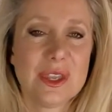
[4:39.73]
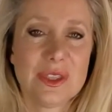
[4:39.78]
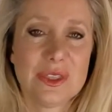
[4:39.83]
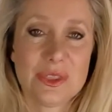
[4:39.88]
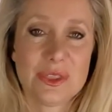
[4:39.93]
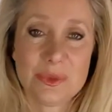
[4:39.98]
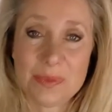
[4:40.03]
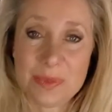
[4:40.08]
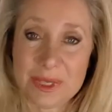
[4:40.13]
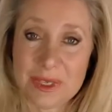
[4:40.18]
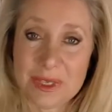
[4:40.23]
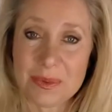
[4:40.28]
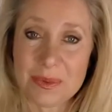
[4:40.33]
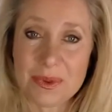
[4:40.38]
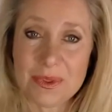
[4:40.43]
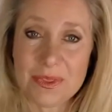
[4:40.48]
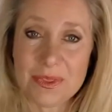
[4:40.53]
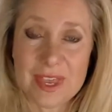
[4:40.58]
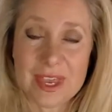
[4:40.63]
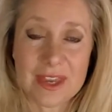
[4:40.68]
the people
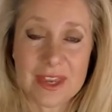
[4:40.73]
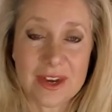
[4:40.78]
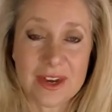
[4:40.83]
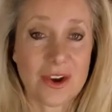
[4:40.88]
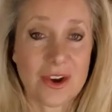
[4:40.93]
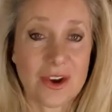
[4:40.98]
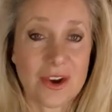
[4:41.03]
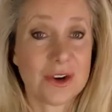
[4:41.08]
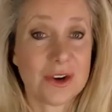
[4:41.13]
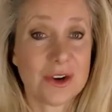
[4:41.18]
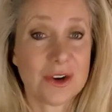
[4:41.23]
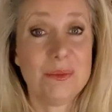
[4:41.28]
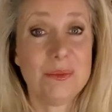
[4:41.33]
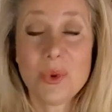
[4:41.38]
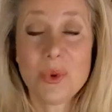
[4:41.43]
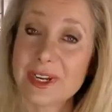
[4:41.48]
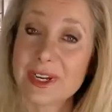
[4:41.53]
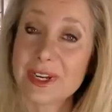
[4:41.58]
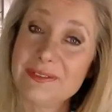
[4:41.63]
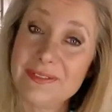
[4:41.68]
that are more
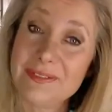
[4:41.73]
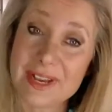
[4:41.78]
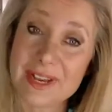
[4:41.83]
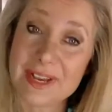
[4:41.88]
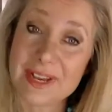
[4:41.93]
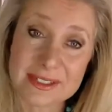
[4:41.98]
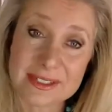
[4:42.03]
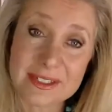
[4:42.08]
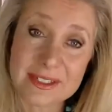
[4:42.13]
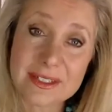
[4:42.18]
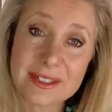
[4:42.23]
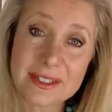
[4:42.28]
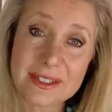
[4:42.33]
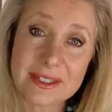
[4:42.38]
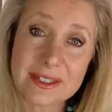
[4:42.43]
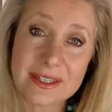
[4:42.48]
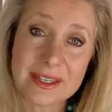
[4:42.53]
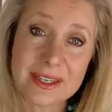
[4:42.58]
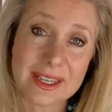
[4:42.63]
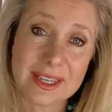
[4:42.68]
invested
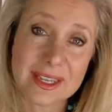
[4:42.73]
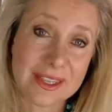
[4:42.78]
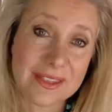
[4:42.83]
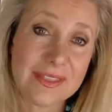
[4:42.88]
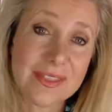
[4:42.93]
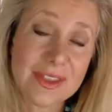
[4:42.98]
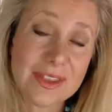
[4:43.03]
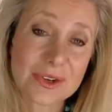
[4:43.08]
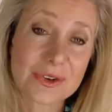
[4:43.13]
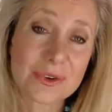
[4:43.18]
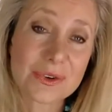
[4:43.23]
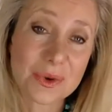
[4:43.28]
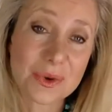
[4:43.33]
in their uh-huh.